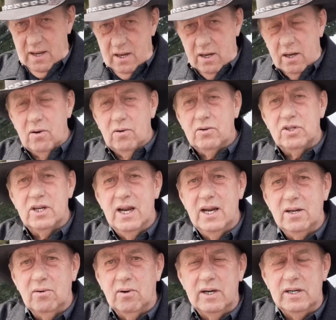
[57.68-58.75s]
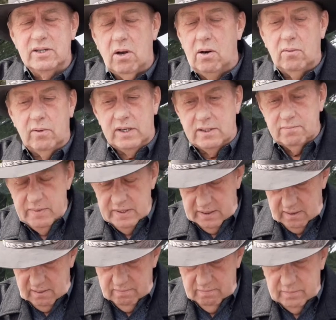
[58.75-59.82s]
You know, January's always
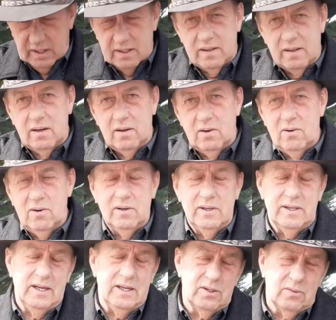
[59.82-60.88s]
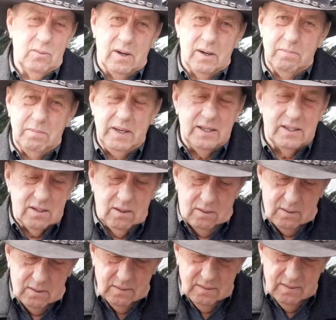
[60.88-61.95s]
bitter, but Lord, this one beats
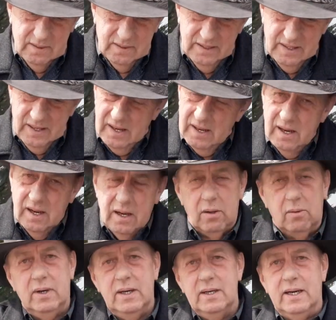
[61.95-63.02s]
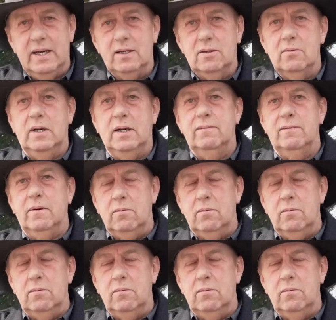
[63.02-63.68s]
all. Wind ain't quit for